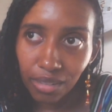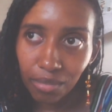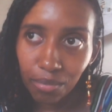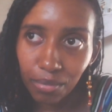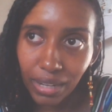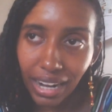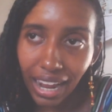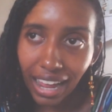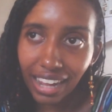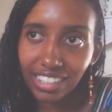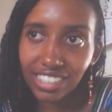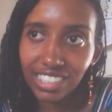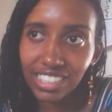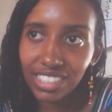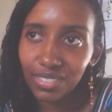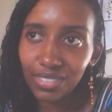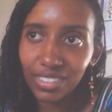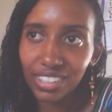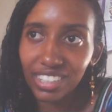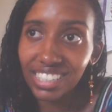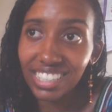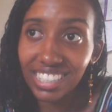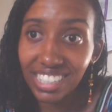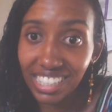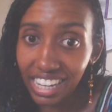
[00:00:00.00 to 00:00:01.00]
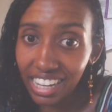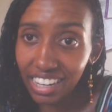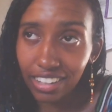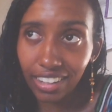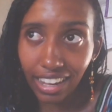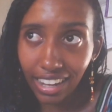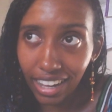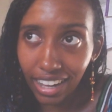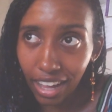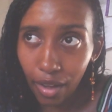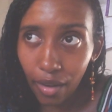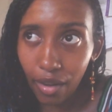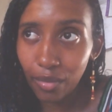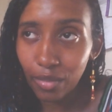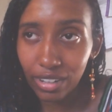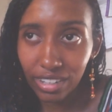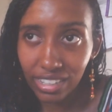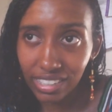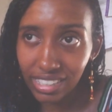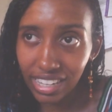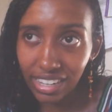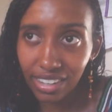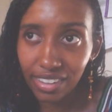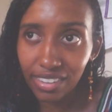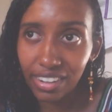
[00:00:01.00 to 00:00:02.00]
but I just want to say it like how I want
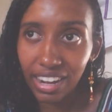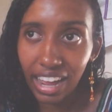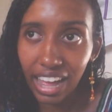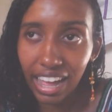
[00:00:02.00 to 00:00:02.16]
to say it.